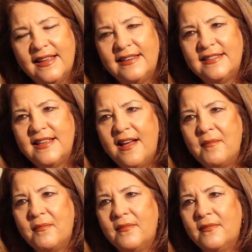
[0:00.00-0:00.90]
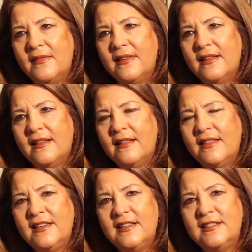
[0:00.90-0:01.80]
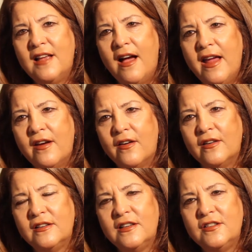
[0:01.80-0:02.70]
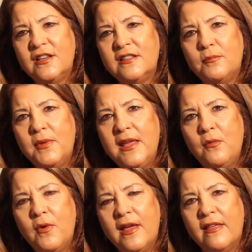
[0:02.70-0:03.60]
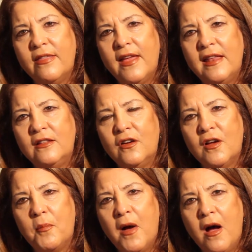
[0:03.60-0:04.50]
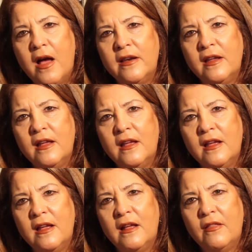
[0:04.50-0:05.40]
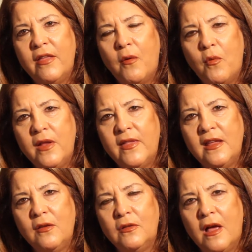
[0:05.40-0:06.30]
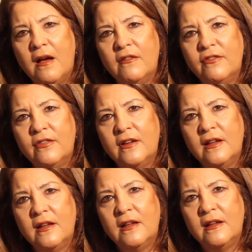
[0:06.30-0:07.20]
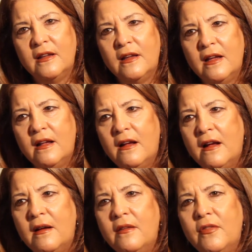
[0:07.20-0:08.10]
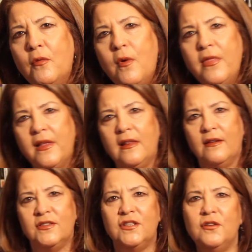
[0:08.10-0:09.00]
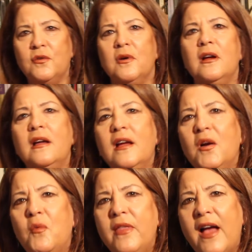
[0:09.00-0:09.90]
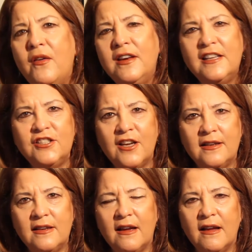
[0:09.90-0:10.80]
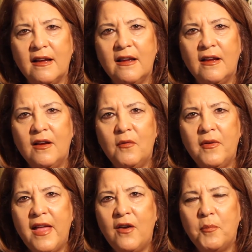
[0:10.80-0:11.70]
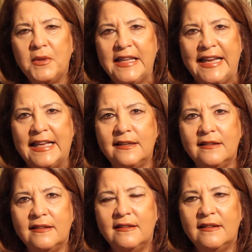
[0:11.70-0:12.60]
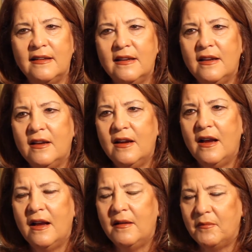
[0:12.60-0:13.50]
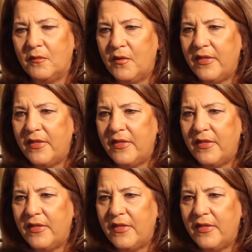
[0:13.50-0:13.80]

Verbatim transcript: It's um, the desire to just be with and look upon that one that you love, uh, the one that loves you, without an agenda, without a plan, um,